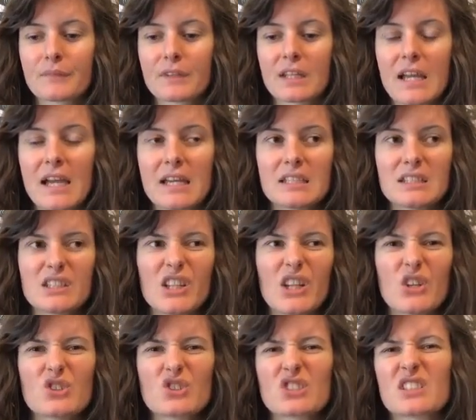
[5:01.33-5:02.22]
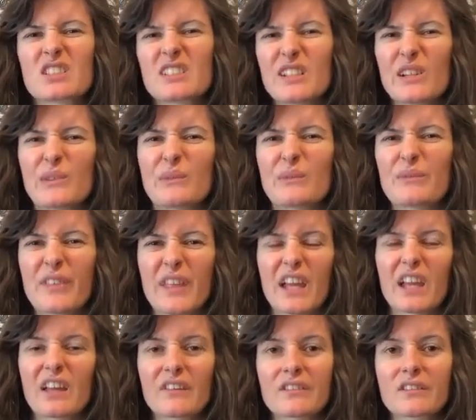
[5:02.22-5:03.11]
And just little
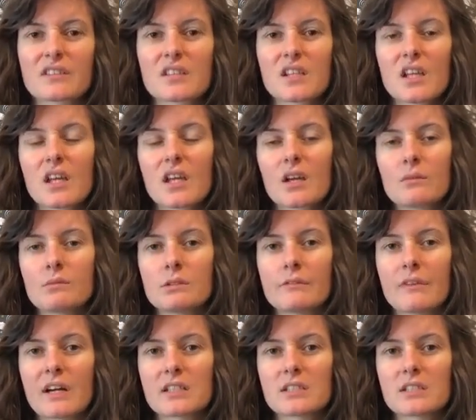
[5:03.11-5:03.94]
things we've had